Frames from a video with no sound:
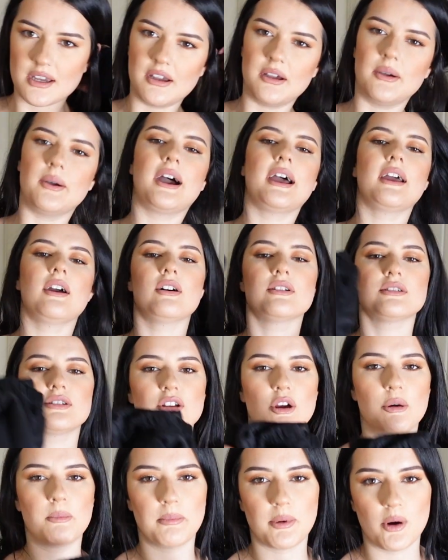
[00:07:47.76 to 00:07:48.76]
So I
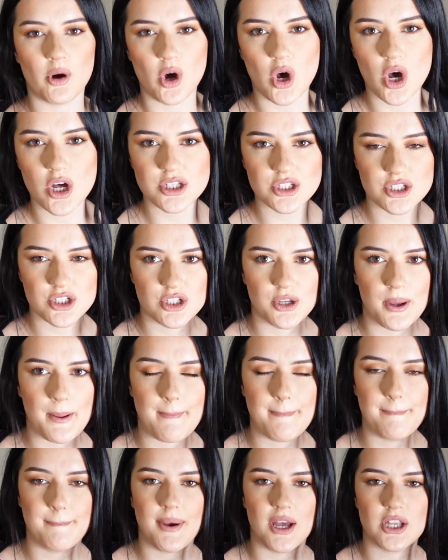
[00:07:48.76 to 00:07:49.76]
also bought
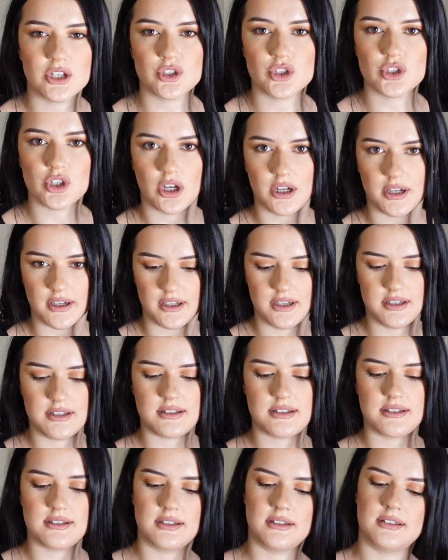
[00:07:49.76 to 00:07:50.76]
some
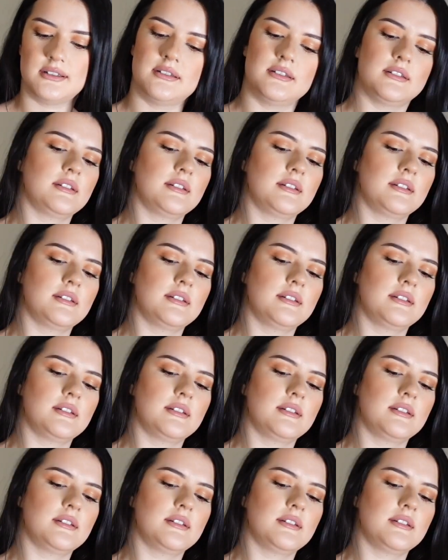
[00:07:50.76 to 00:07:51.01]
joggers.